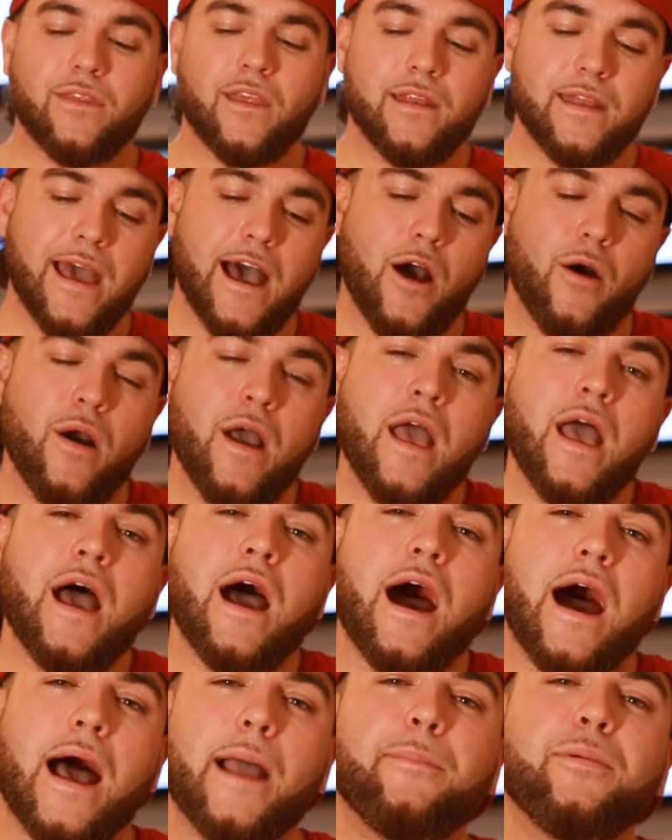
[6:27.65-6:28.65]
Now,
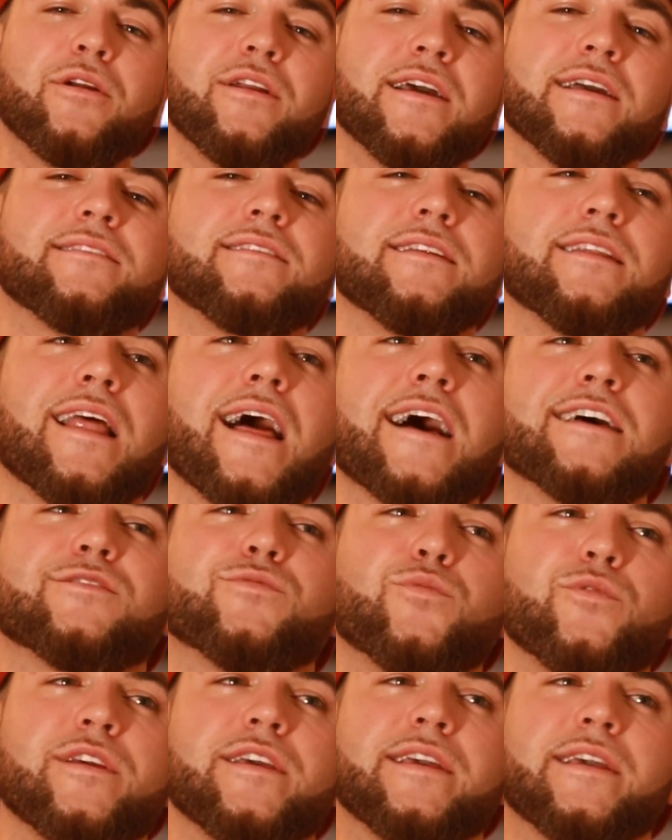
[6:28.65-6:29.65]
I predicted last
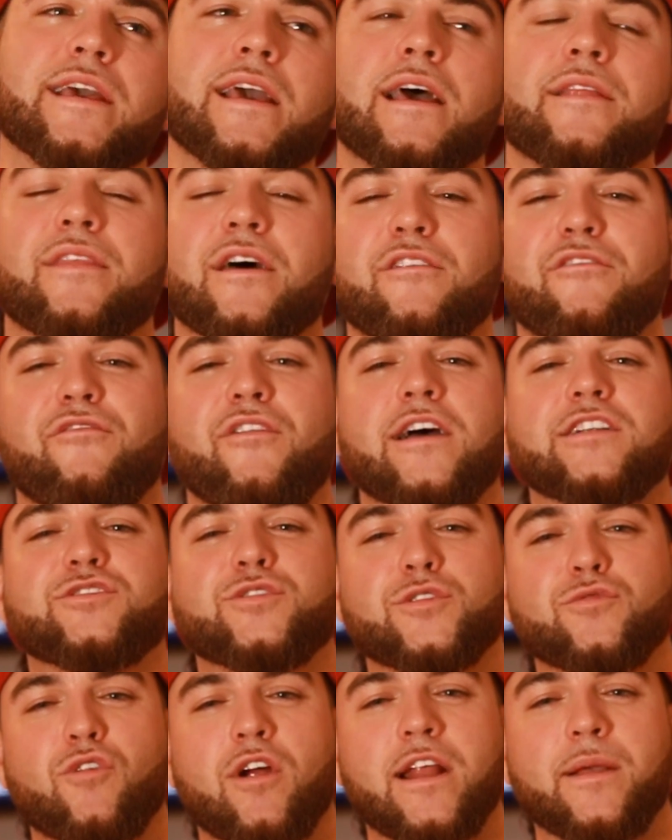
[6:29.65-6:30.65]
week that
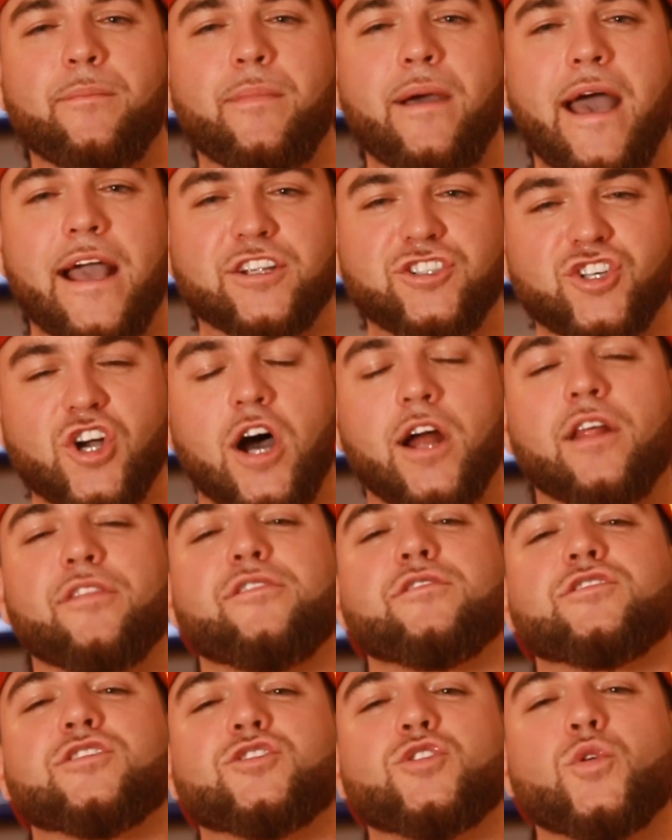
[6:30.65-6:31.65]
veteran running back
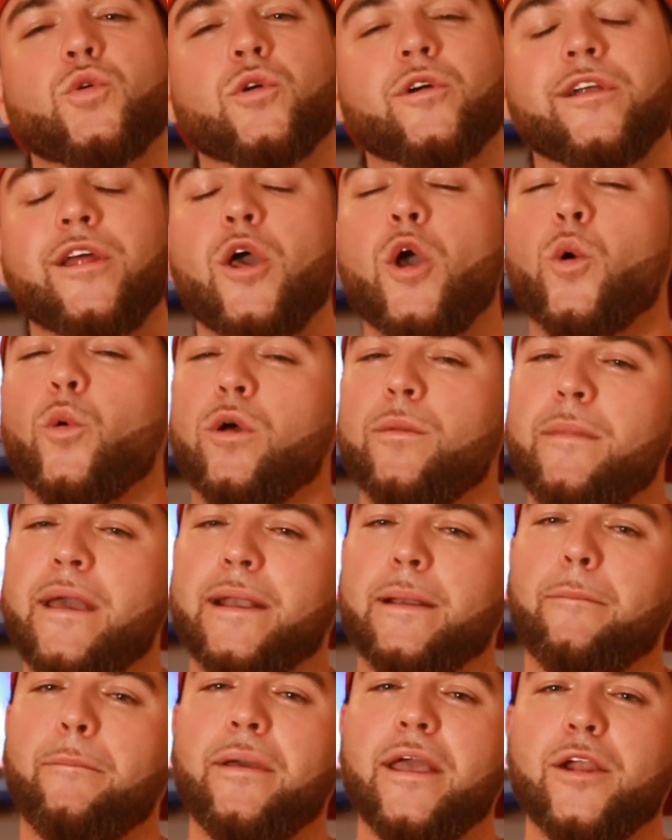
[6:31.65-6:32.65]
Jonathan Stewart would make
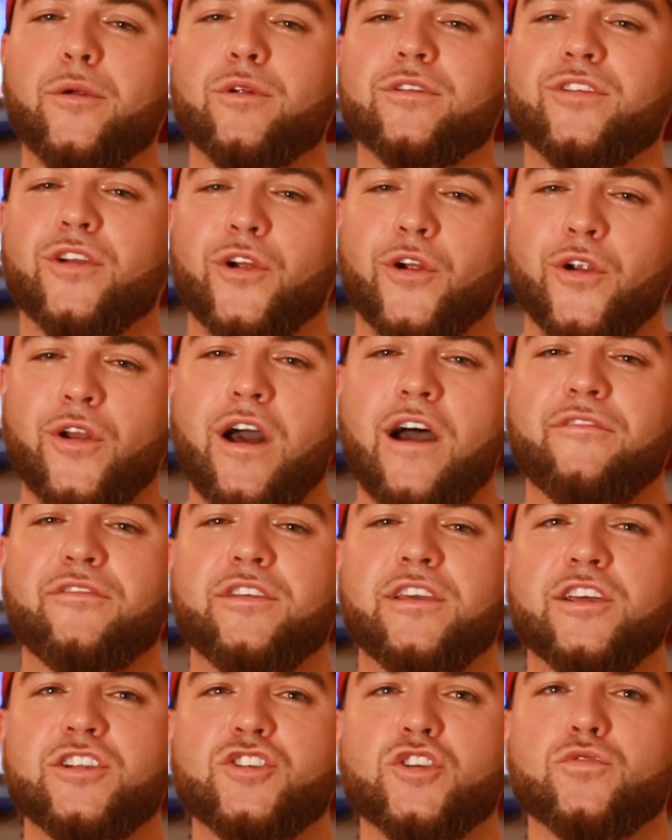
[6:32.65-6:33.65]
a big return off
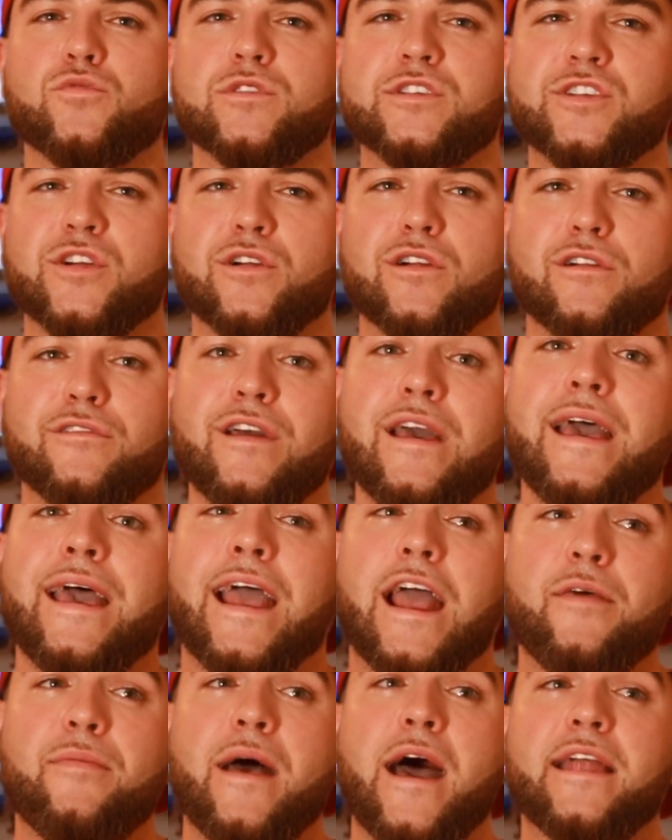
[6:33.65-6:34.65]
the injured reserve,
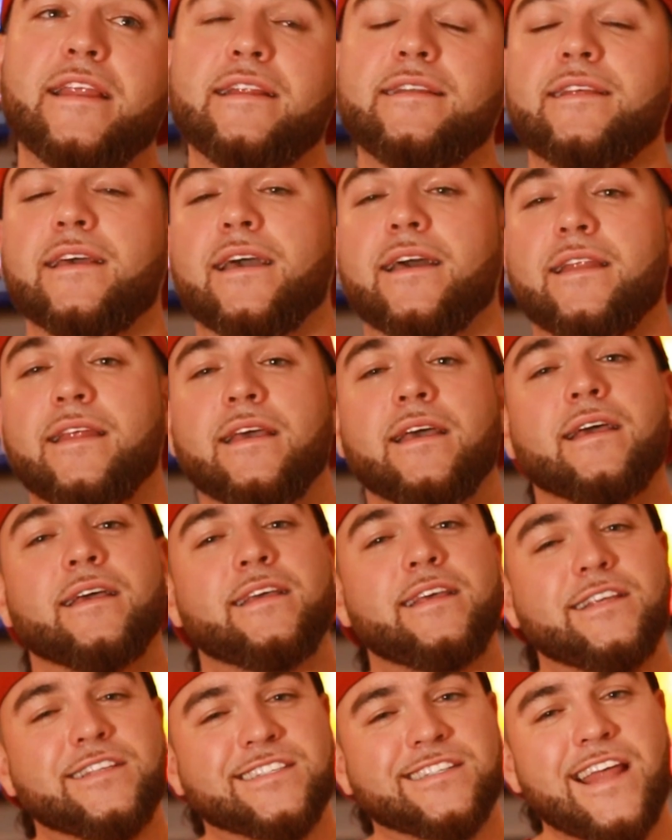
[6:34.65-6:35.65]
and that he did.
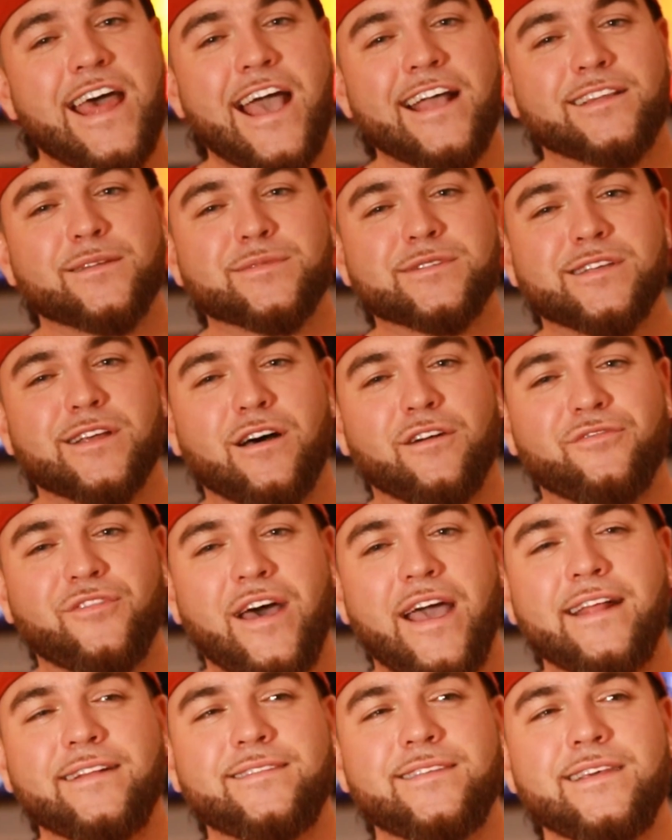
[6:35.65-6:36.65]
He snagged himself
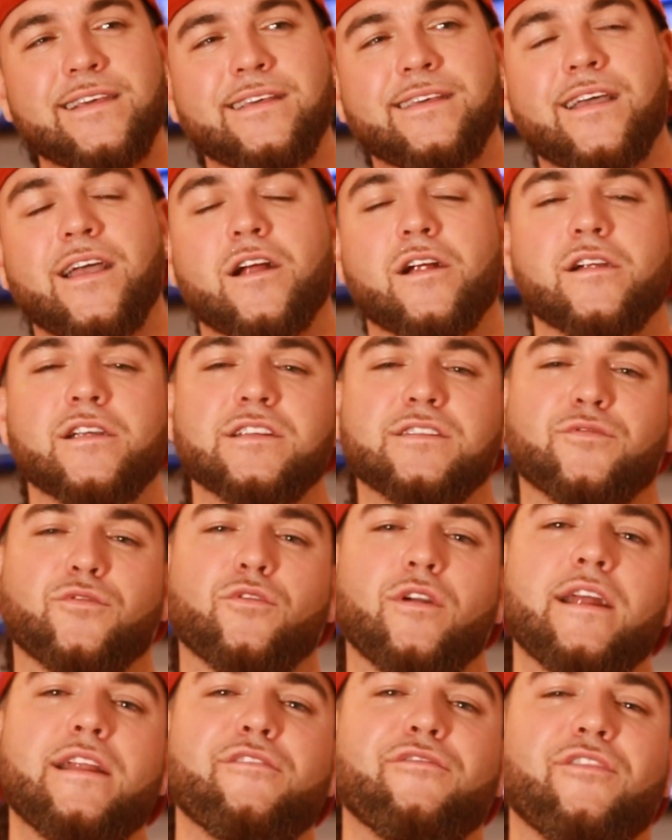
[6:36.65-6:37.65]
19 carries
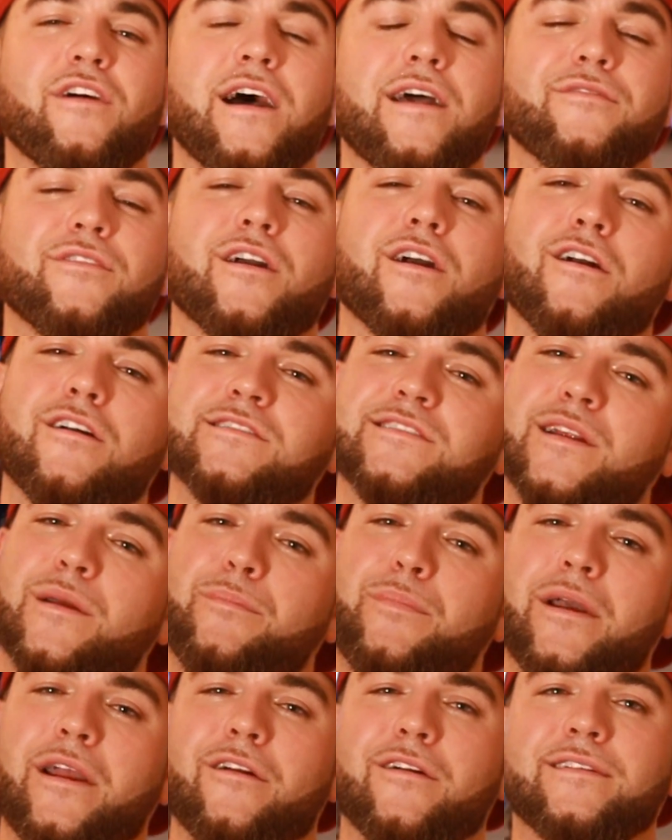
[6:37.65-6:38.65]
for 85 yards and a
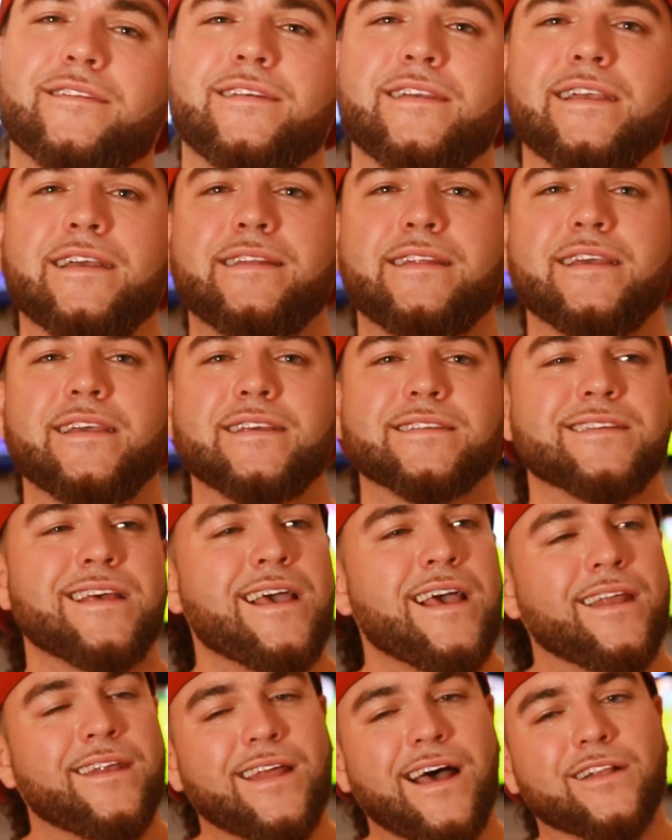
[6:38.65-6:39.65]
pair of TDs.
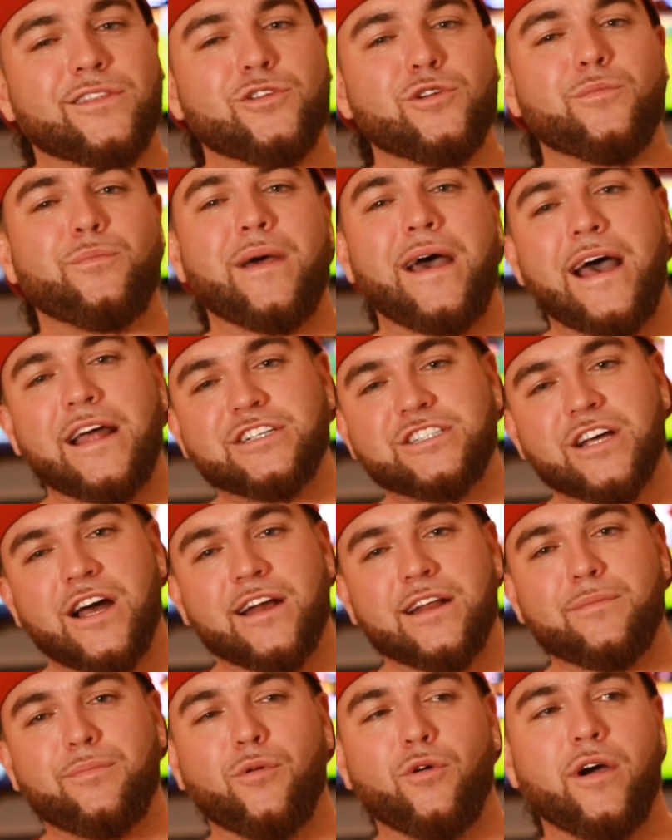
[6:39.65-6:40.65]
Not too bad,
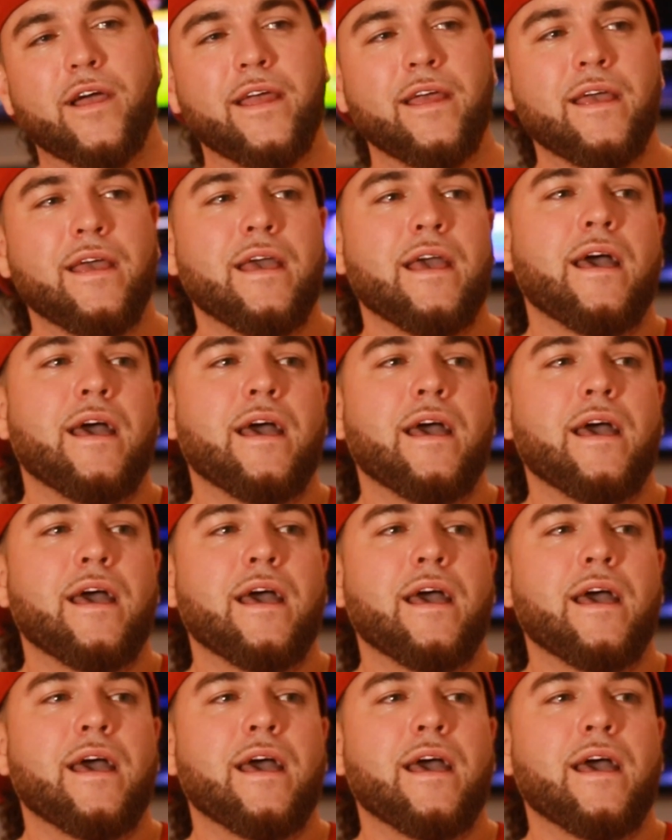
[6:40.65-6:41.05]
Johnny boy.